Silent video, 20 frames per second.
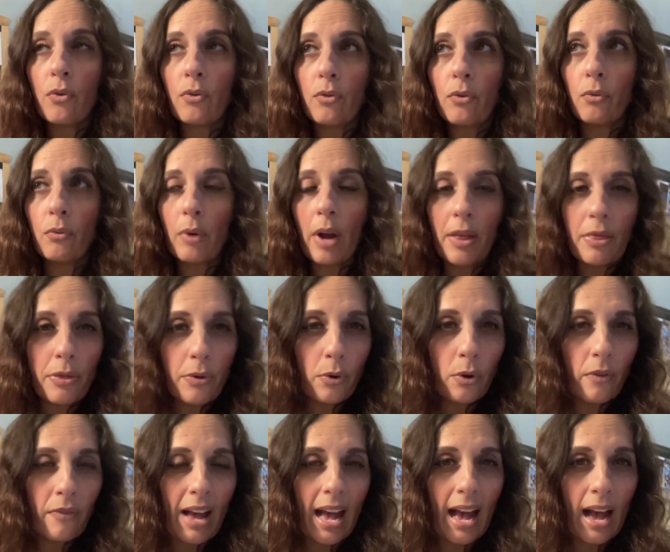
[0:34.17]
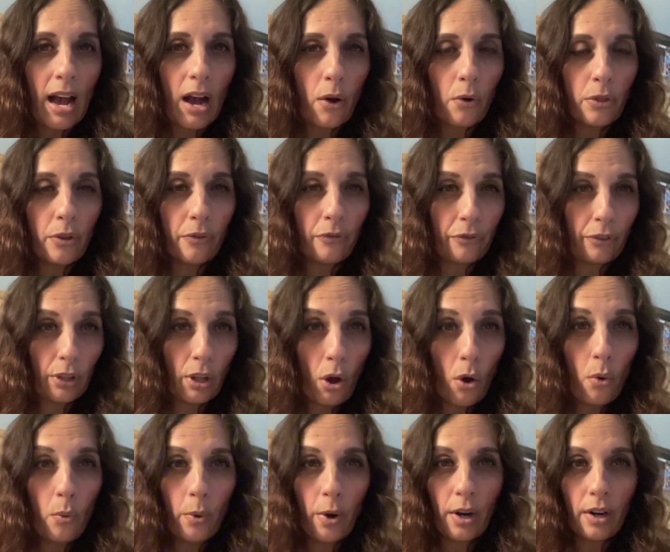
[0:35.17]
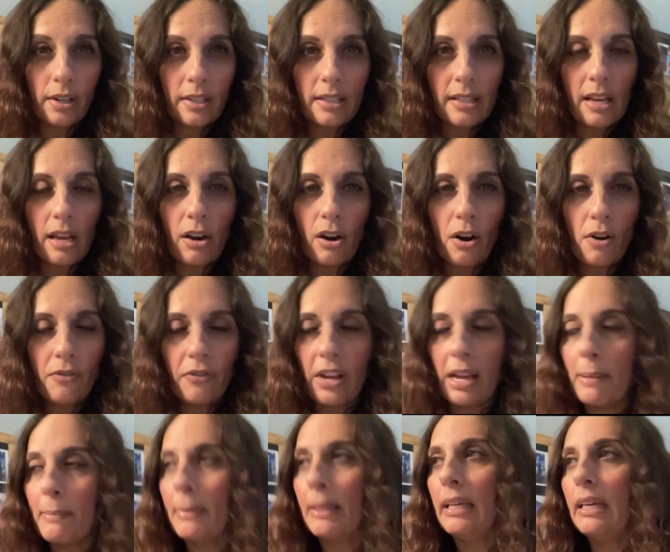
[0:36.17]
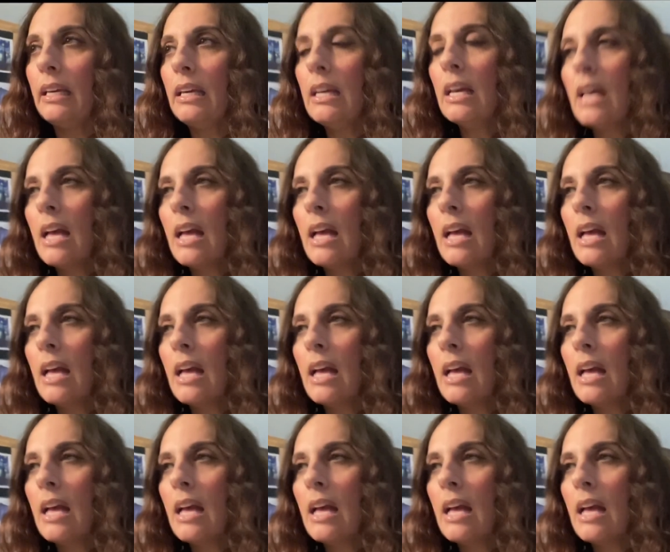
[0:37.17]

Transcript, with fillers: run through of how the flow works in our family,